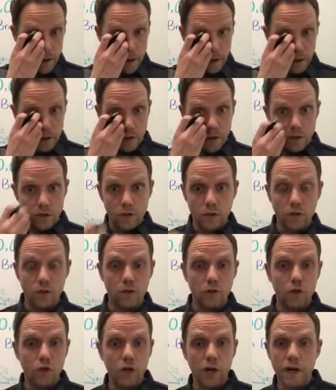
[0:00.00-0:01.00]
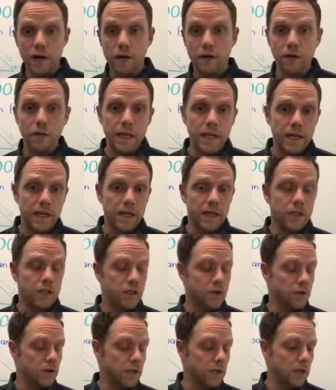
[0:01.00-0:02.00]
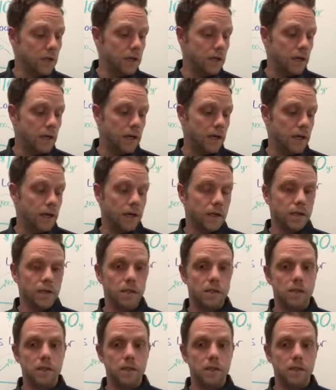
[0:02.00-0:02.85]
you can do trigger leads, you can get